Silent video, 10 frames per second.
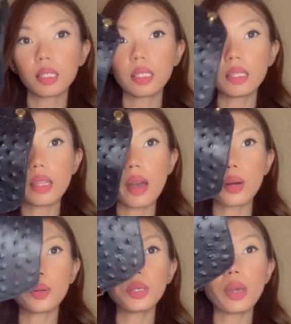
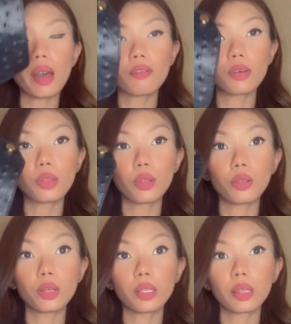now you have
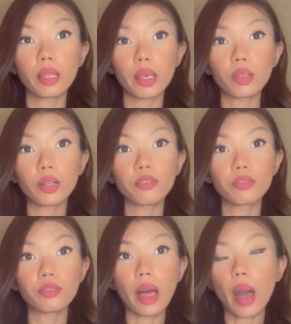another leather
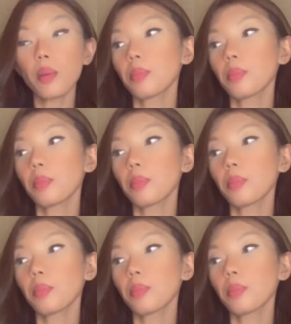flap.